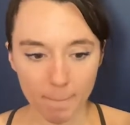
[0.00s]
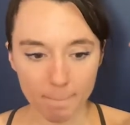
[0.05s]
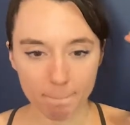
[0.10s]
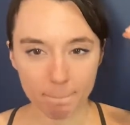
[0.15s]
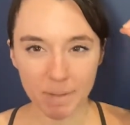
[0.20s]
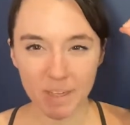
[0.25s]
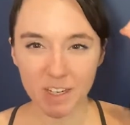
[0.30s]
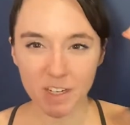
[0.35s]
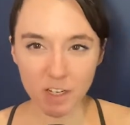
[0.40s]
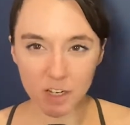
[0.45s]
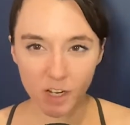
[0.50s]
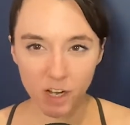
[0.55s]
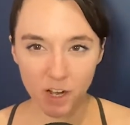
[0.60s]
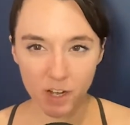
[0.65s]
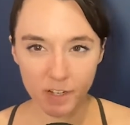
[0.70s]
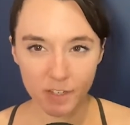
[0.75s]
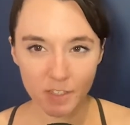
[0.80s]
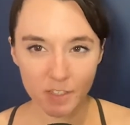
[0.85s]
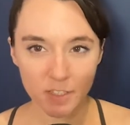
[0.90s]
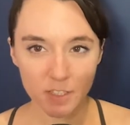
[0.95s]

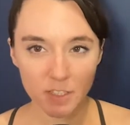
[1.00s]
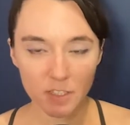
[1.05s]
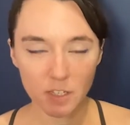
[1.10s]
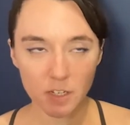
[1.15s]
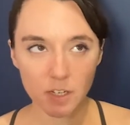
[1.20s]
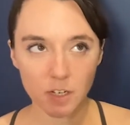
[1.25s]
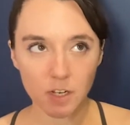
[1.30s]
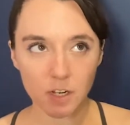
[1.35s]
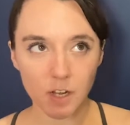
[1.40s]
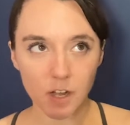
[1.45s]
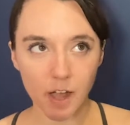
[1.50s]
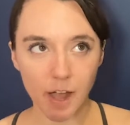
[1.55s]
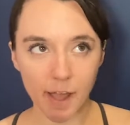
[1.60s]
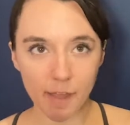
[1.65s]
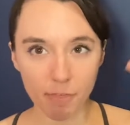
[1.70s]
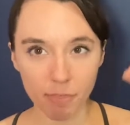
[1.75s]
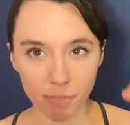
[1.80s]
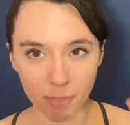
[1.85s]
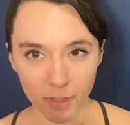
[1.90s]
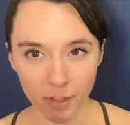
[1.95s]
Because
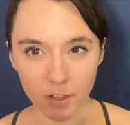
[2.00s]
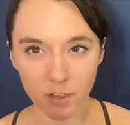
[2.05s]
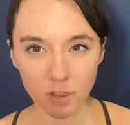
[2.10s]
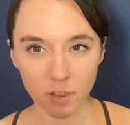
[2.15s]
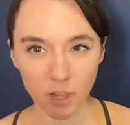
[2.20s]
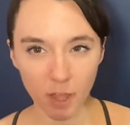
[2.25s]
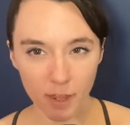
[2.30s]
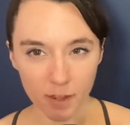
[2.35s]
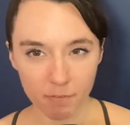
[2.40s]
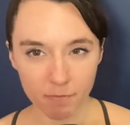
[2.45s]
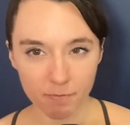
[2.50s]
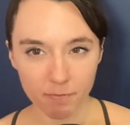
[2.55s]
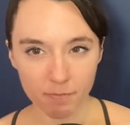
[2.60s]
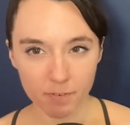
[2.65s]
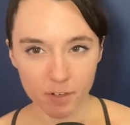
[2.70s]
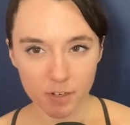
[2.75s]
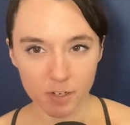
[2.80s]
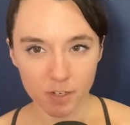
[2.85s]
I think life